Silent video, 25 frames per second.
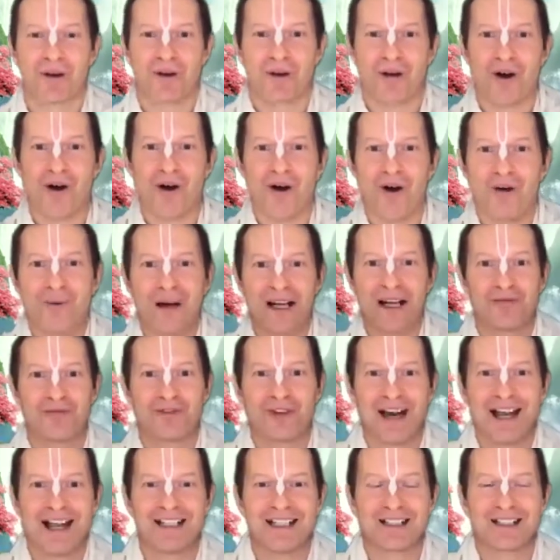"Oh, my
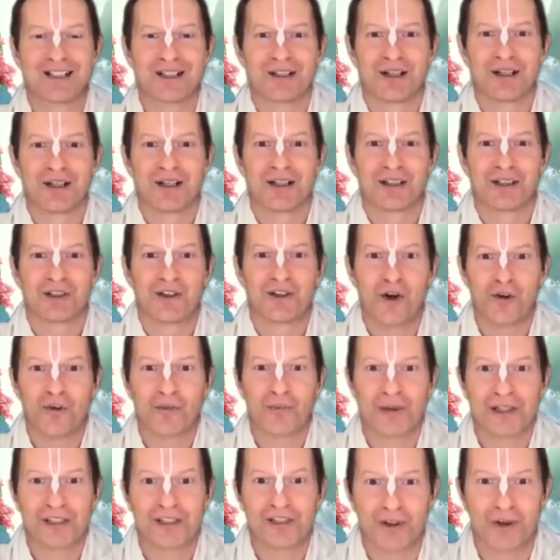friend,
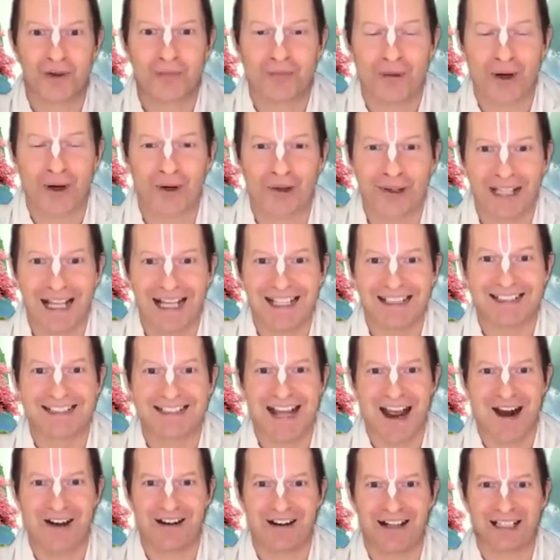don't be so bold and
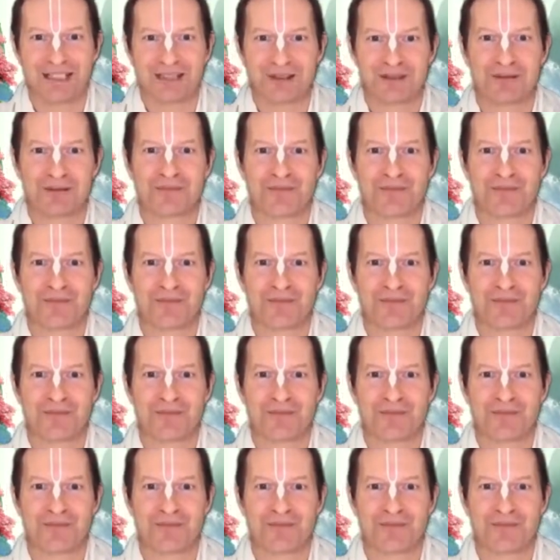daring."